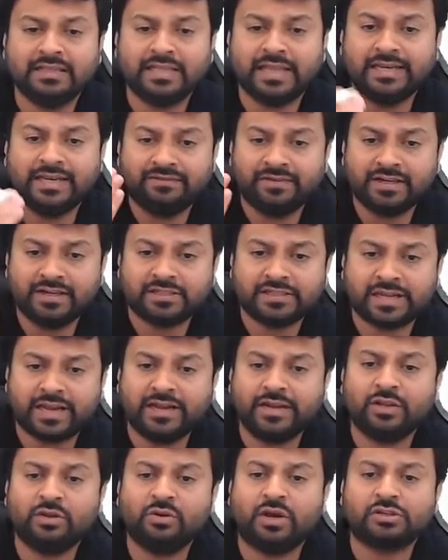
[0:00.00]
he will
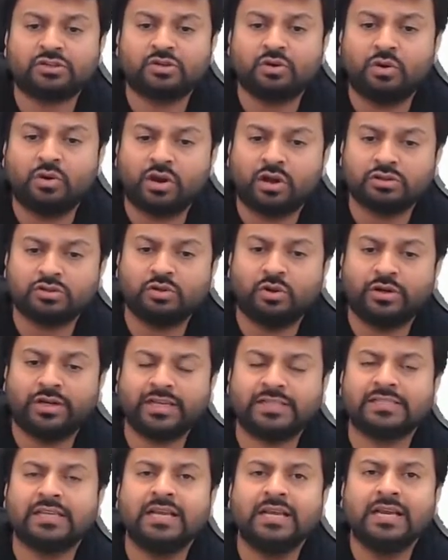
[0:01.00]
send you a show cause
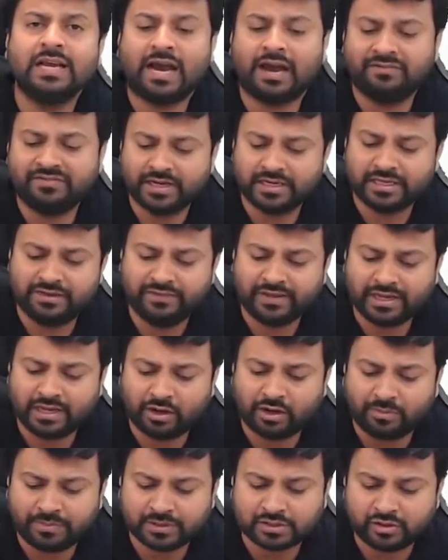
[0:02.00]
notice. After giving an
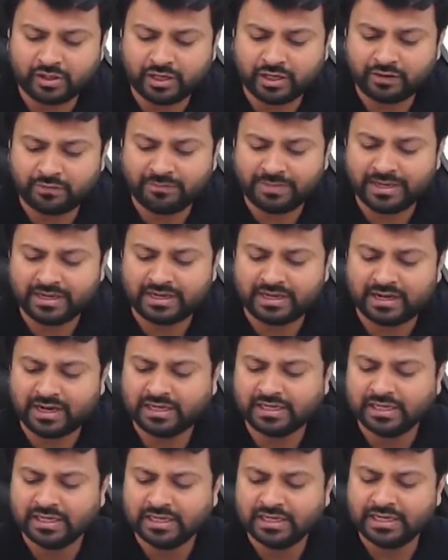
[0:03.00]
opportunity of being
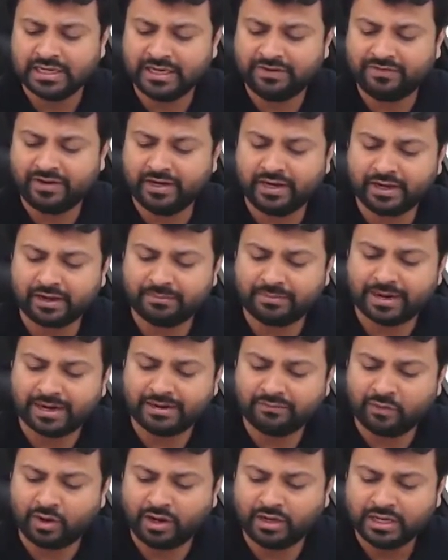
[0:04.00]
heard, he will determine
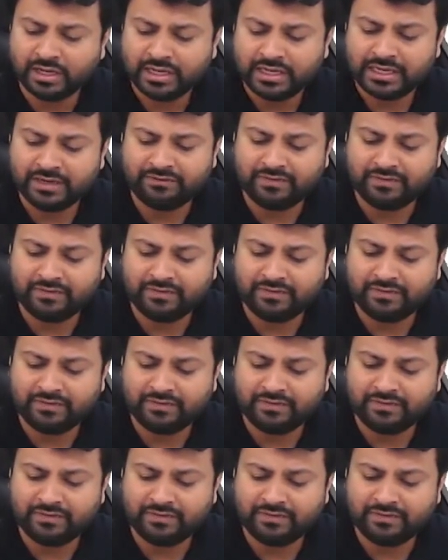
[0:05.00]
what? He will